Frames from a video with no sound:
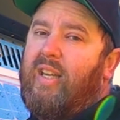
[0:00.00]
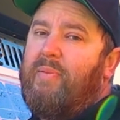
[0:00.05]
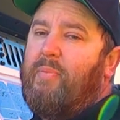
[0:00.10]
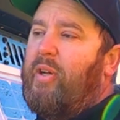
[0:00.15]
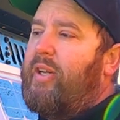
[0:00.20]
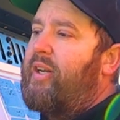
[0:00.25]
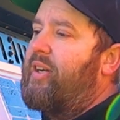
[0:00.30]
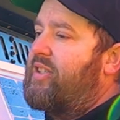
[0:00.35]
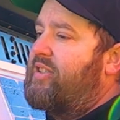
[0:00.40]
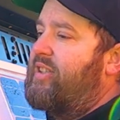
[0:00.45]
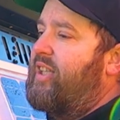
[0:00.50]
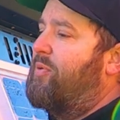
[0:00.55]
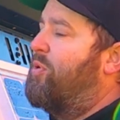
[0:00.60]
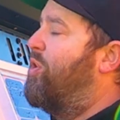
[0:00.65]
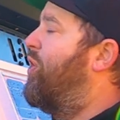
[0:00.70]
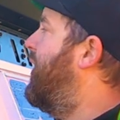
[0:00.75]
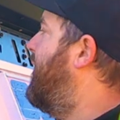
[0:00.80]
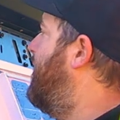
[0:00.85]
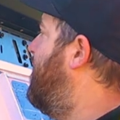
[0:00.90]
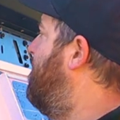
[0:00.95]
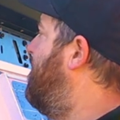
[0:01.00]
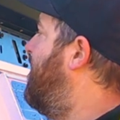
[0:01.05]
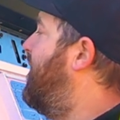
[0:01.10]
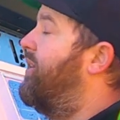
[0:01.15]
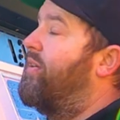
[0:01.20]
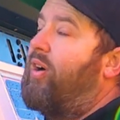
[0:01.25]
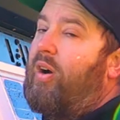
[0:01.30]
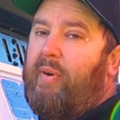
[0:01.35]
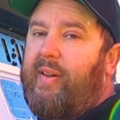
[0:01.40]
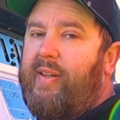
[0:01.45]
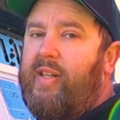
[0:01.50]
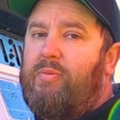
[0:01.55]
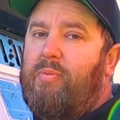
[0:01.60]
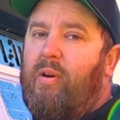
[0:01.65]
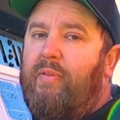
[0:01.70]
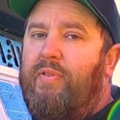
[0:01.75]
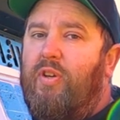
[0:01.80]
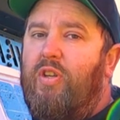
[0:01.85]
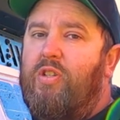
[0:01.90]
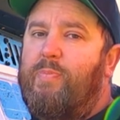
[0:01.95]
You might need to extend the wiring a little bit. I run it to
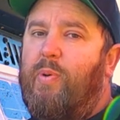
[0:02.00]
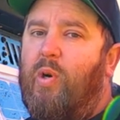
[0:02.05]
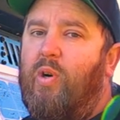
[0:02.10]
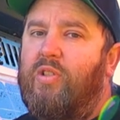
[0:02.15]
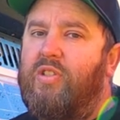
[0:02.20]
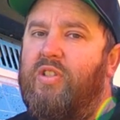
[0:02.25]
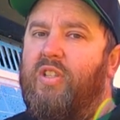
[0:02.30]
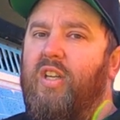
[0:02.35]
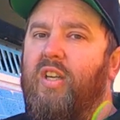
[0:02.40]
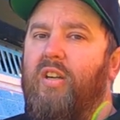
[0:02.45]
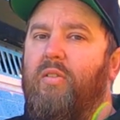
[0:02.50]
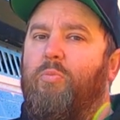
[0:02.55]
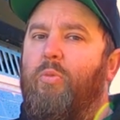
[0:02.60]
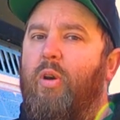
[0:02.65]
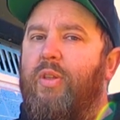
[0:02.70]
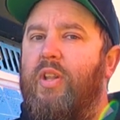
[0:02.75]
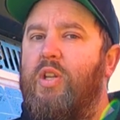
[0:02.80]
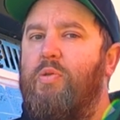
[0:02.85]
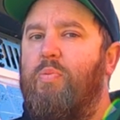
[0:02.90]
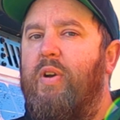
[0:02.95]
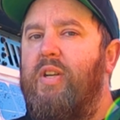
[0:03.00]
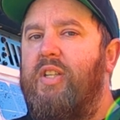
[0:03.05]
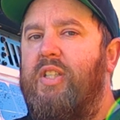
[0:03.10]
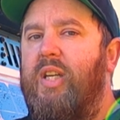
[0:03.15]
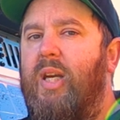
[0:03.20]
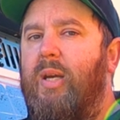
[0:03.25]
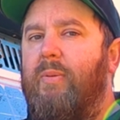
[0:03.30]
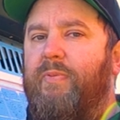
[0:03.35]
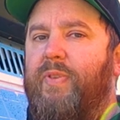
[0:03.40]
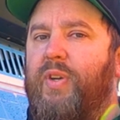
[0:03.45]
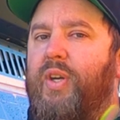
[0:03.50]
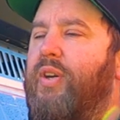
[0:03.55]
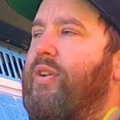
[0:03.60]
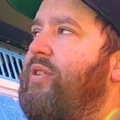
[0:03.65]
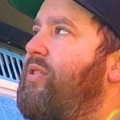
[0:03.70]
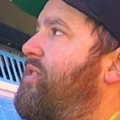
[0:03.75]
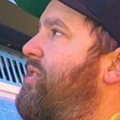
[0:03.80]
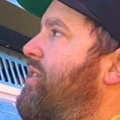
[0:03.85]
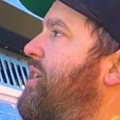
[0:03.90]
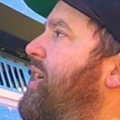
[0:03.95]
my fuse box with a twenty amp
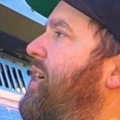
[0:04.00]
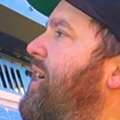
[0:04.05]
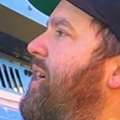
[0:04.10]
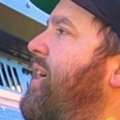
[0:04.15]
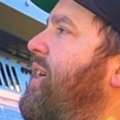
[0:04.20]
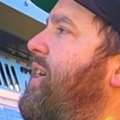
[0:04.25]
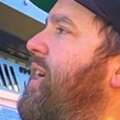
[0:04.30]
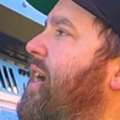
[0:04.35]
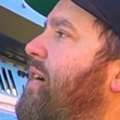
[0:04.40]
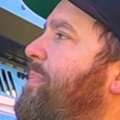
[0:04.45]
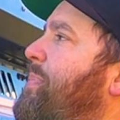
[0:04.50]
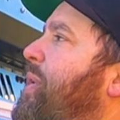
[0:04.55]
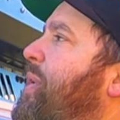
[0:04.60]
fuse. Now,